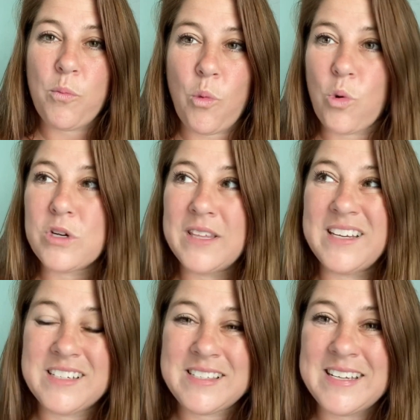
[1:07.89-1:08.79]
Or do they
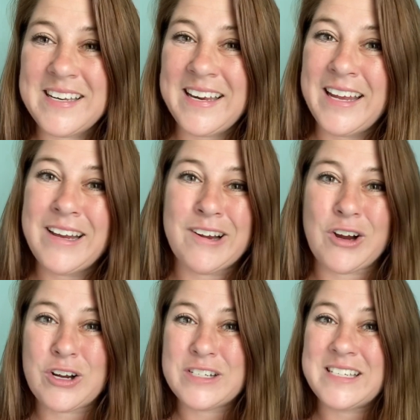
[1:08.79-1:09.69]
just need an
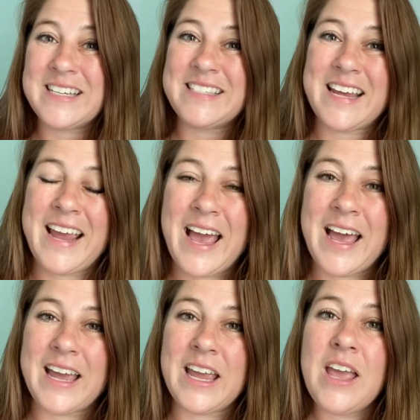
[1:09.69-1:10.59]
ear to say
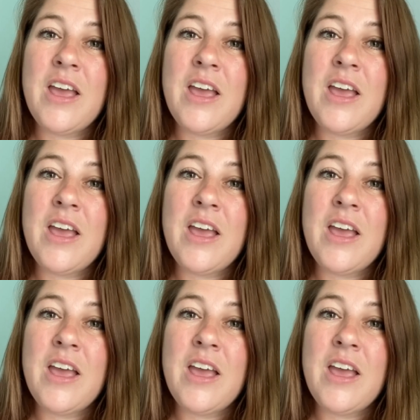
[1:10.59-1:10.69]
hi?